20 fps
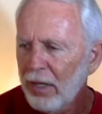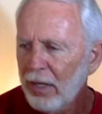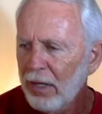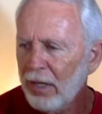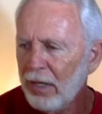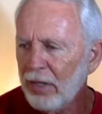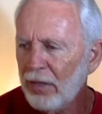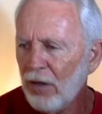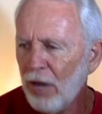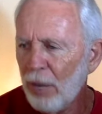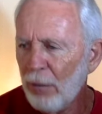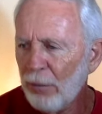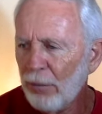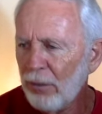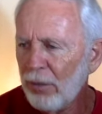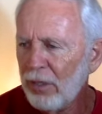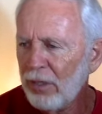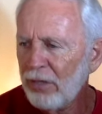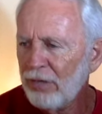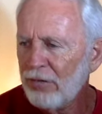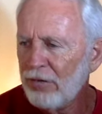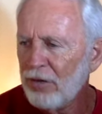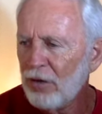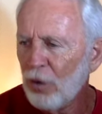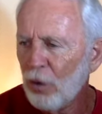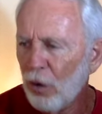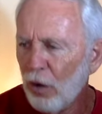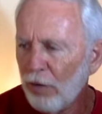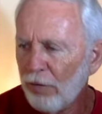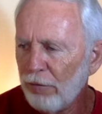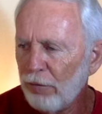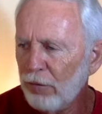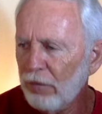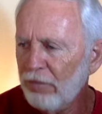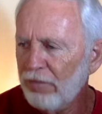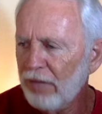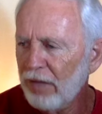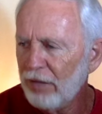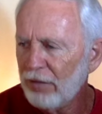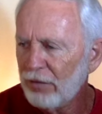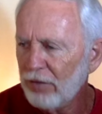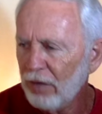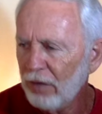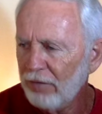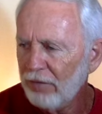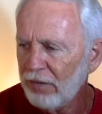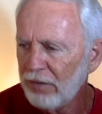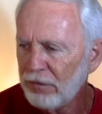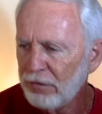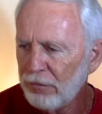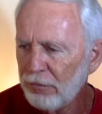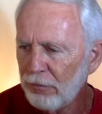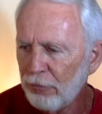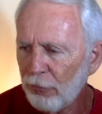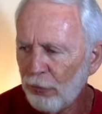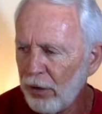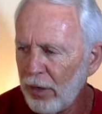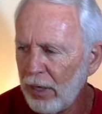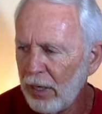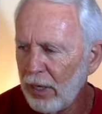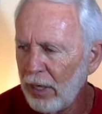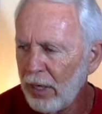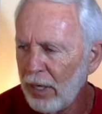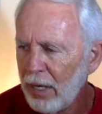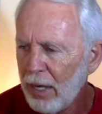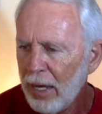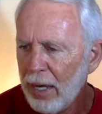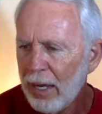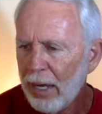it comprehends the offer of that salvation freely